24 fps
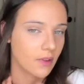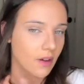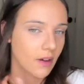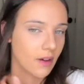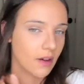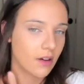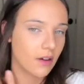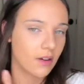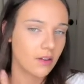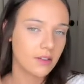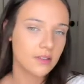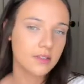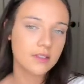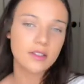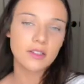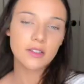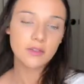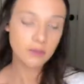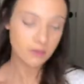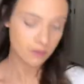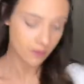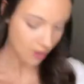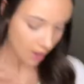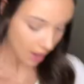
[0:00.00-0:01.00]
I
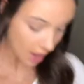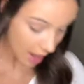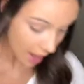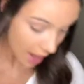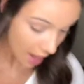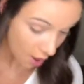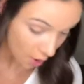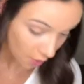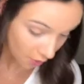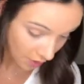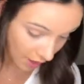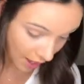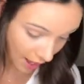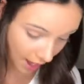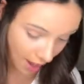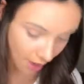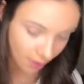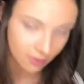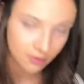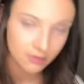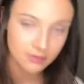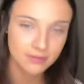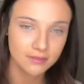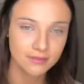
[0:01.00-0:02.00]
honestly, oh
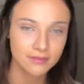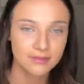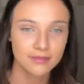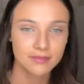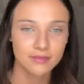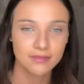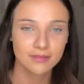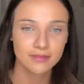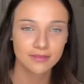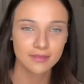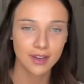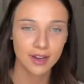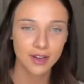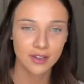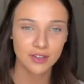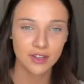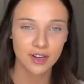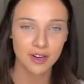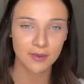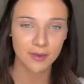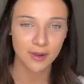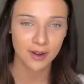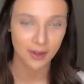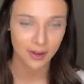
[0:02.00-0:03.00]
no, I dropped my